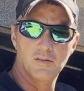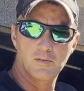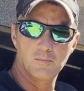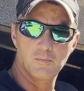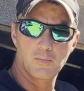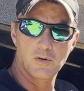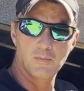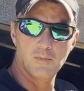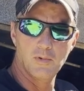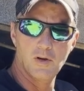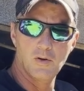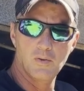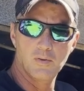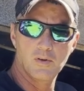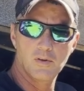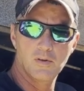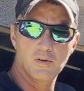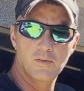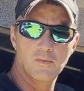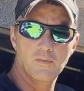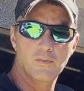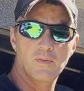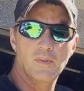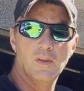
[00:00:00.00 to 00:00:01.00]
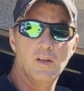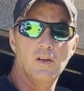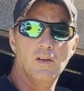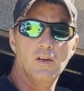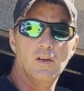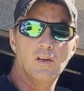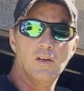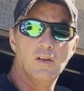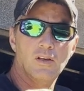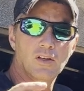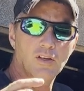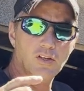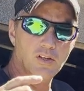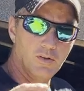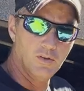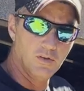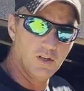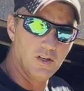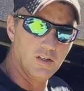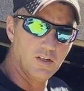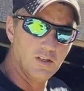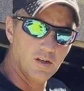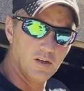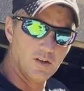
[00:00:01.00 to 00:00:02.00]
promoter, you
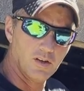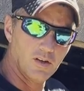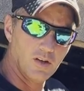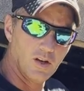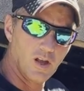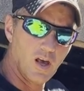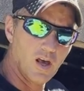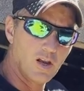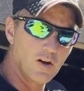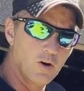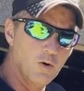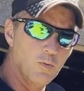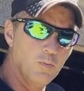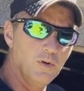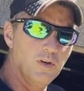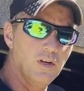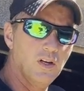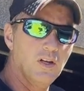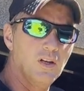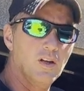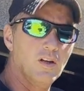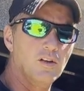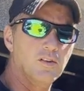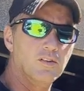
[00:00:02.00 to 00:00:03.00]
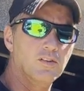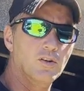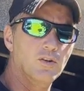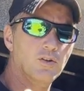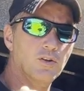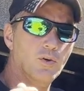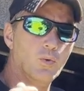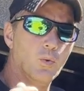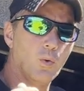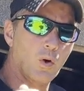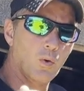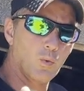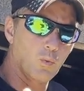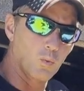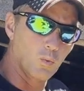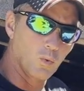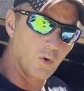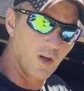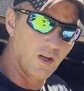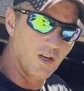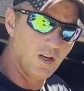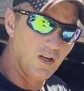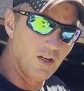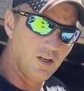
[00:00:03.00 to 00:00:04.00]
need to not open it until you are
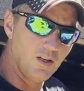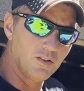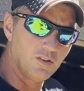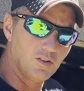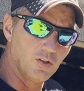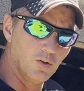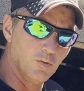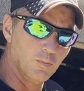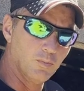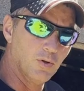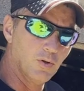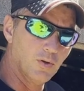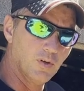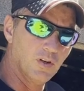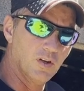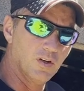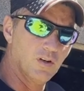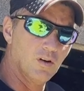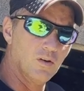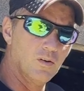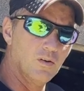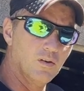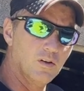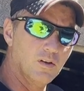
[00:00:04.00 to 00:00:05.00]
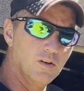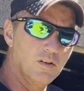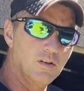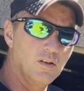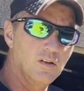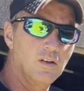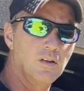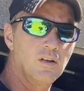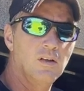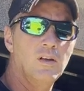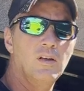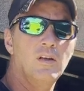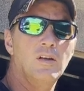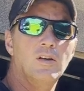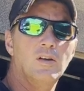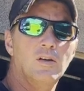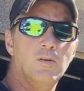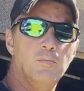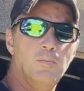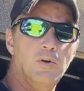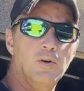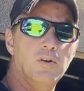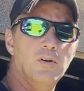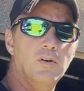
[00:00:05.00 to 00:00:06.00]
ready to put it on.
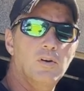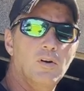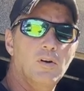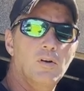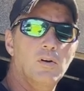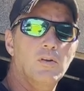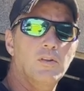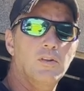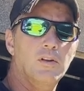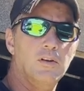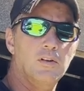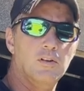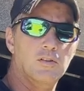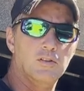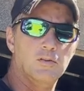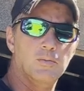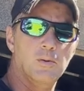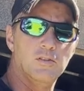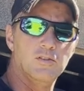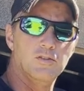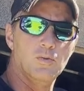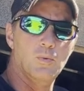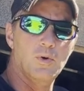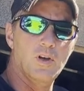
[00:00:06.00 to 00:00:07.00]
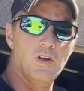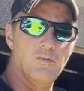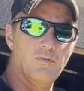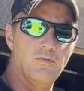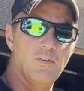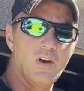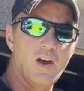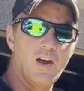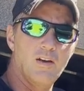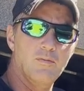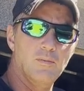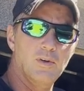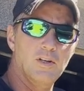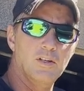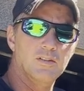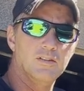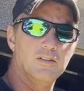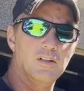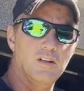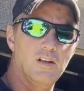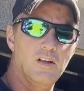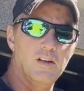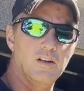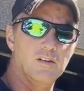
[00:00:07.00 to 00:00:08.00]
Put it on, then you're supposed to wait five
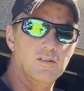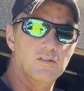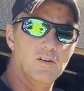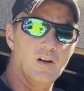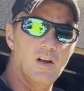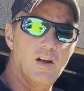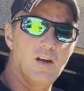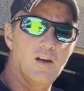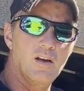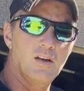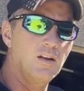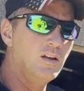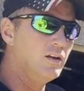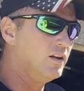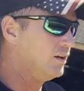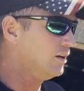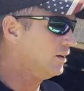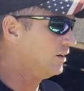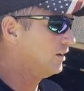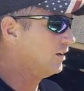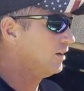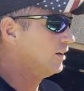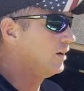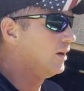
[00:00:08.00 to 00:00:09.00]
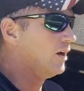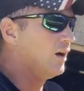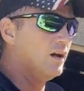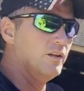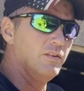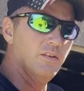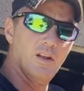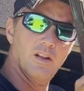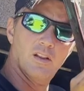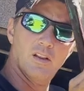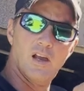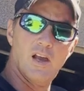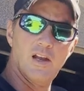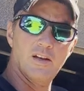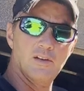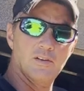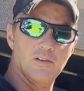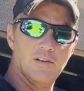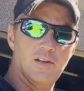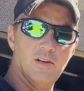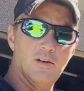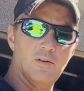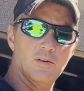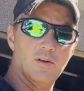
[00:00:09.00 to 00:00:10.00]
minutes, let it dry, and then line your
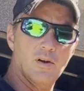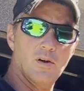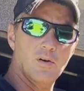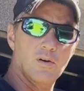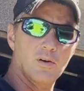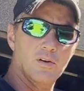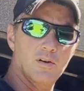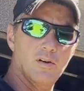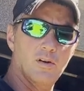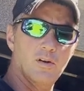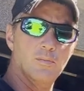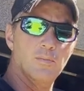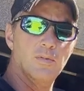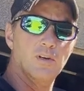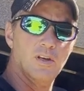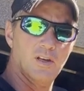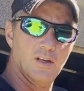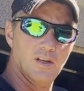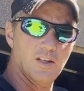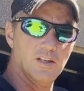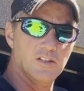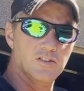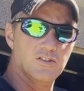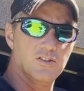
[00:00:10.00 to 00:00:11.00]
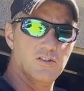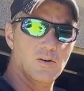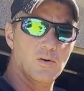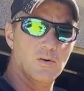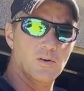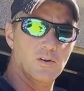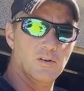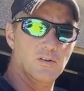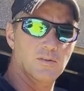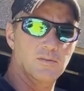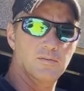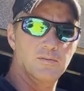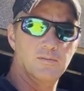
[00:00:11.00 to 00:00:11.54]
keel guard up and get started.